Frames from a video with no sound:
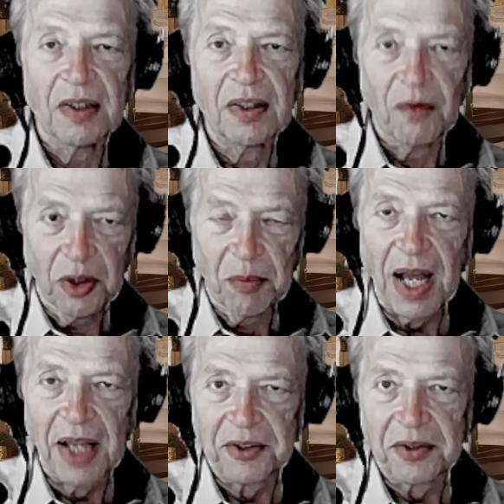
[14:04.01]
for the
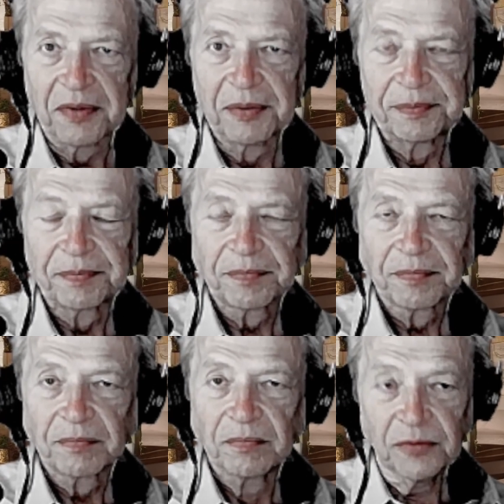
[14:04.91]
positive.
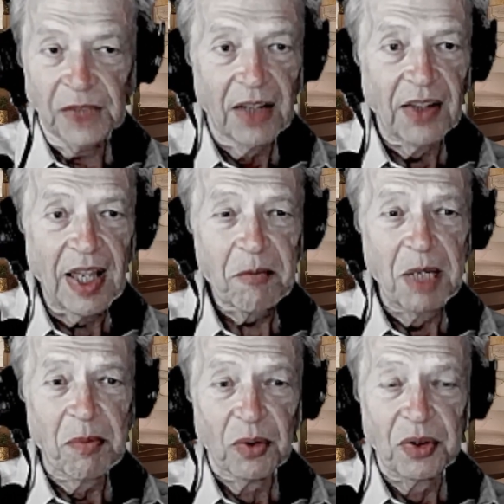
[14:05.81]
Now, a lot of
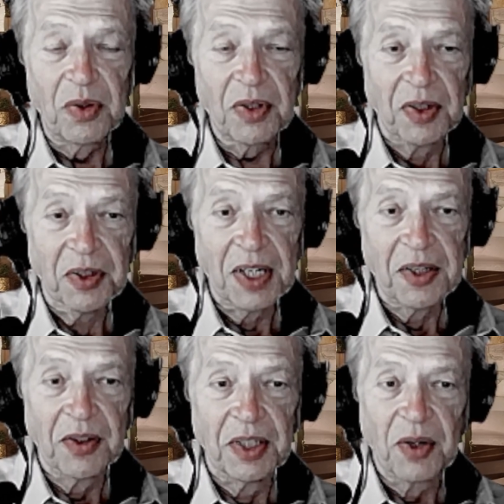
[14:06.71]
people do this
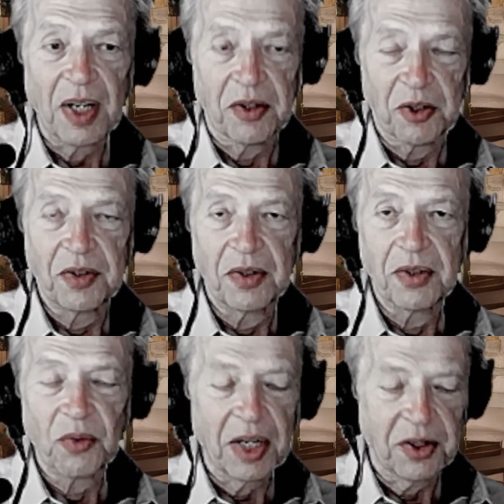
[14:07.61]
intentionally, try
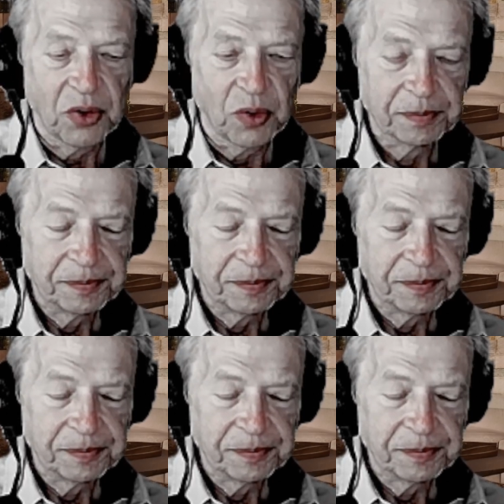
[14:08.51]
to